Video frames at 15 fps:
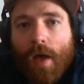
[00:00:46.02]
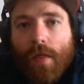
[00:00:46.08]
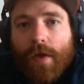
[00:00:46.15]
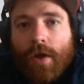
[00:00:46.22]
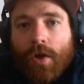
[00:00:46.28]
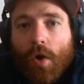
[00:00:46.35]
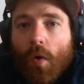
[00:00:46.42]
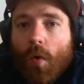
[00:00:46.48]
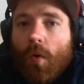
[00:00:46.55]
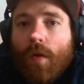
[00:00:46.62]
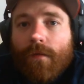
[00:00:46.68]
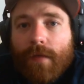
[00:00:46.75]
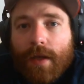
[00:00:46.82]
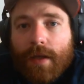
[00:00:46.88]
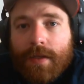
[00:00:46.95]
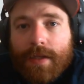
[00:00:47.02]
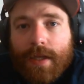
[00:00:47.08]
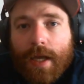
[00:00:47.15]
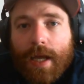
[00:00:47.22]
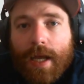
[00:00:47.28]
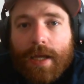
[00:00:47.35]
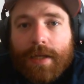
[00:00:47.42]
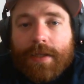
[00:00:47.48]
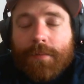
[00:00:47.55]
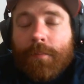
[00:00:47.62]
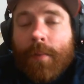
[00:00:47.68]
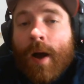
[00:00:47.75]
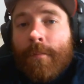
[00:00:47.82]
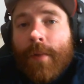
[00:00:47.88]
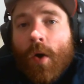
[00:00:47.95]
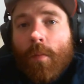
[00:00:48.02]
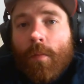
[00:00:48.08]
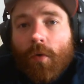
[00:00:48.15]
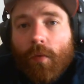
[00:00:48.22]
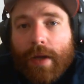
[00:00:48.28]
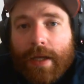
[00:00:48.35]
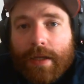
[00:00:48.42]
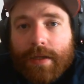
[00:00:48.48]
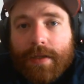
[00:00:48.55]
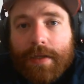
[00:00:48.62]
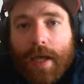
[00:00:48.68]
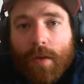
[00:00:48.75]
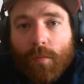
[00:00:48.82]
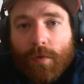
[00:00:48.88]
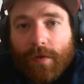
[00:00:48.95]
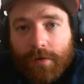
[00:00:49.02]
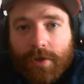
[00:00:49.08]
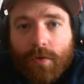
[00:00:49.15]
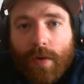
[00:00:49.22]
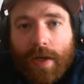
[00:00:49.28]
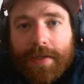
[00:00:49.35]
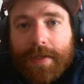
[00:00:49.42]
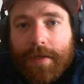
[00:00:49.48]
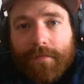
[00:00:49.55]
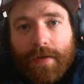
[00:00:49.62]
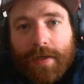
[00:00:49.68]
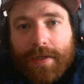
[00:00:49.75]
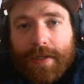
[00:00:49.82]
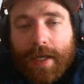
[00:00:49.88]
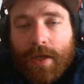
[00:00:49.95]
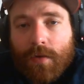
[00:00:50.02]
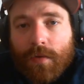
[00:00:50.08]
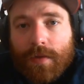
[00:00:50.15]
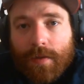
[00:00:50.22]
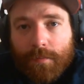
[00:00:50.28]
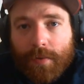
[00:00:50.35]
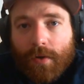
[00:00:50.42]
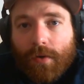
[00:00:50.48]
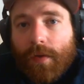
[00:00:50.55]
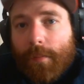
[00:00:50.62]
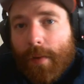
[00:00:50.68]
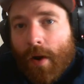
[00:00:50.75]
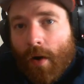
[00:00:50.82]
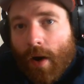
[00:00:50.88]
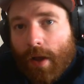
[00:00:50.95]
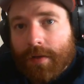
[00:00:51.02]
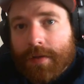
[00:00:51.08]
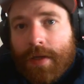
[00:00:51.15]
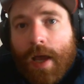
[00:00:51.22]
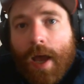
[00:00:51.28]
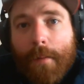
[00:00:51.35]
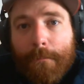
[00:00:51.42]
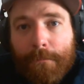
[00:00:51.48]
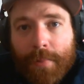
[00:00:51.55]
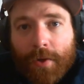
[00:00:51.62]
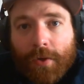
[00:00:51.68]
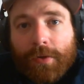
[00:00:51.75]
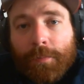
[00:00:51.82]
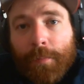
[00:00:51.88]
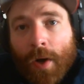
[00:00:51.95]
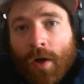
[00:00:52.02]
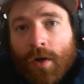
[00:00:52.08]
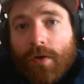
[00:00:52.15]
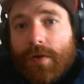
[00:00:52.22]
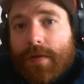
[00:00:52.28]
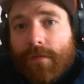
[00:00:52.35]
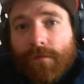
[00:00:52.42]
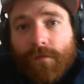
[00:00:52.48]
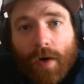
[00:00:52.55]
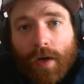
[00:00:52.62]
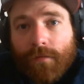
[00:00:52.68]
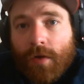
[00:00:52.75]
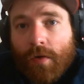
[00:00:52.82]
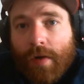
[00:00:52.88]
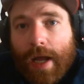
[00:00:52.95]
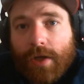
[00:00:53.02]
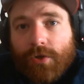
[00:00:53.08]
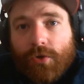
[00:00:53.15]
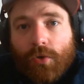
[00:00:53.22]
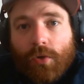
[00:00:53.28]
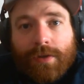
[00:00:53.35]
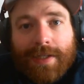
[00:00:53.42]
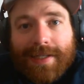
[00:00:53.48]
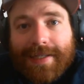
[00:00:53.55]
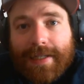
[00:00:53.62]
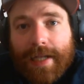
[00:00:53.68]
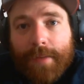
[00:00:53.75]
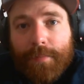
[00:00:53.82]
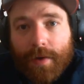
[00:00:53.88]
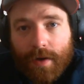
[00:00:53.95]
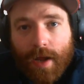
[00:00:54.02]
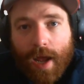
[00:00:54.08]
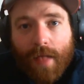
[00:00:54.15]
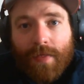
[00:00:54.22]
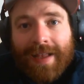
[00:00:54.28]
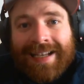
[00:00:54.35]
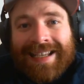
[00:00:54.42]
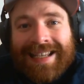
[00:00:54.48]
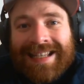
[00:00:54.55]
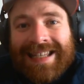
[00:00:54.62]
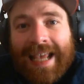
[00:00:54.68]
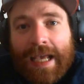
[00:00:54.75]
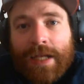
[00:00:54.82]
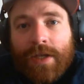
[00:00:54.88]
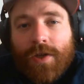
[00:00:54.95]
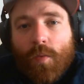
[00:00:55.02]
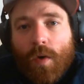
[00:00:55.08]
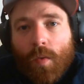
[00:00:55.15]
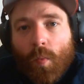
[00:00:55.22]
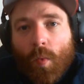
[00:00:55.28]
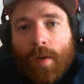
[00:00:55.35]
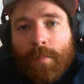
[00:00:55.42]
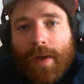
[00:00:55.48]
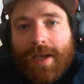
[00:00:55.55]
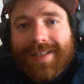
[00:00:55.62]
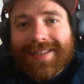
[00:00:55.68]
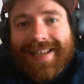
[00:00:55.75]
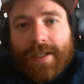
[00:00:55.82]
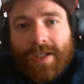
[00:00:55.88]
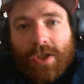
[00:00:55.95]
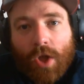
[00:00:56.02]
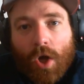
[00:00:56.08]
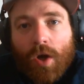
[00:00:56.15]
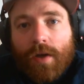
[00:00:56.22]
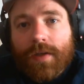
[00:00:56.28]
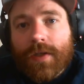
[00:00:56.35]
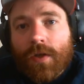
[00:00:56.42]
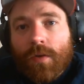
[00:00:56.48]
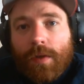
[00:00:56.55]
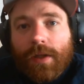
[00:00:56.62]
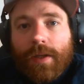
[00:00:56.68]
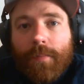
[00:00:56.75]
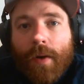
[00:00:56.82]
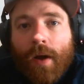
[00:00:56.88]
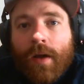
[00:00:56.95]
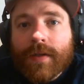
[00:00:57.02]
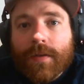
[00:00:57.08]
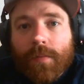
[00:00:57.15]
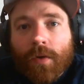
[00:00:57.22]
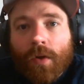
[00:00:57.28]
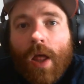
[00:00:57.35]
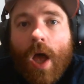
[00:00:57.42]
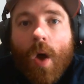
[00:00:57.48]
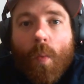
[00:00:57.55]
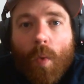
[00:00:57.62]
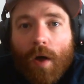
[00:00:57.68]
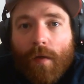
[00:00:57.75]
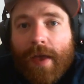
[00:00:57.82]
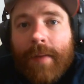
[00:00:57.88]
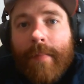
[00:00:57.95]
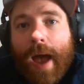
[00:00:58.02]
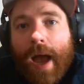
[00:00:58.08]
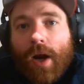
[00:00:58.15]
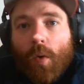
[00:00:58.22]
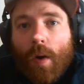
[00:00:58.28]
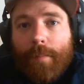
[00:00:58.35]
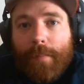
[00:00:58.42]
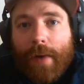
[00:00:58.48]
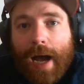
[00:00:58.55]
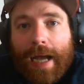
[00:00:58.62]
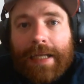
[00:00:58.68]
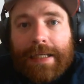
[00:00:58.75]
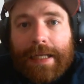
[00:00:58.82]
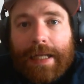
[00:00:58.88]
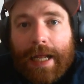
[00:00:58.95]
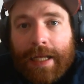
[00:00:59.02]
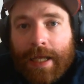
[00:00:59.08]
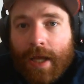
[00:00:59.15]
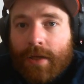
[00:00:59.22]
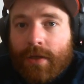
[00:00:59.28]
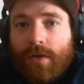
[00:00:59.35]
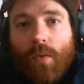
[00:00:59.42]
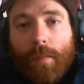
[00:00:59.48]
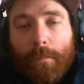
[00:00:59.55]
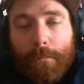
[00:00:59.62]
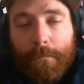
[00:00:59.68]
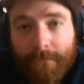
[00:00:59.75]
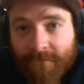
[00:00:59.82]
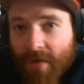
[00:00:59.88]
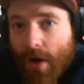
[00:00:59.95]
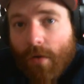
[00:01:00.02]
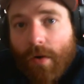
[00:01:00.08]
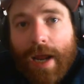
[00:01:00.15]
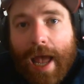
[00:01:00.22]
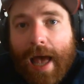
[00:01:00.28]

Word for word: The goal of this is to pump out Marines, and with the two SCVs they use to build the barracks, build bunkers in front of your natural to snipe it, and then continue on one base as long as humanly possible while they macro up behind it and get into a very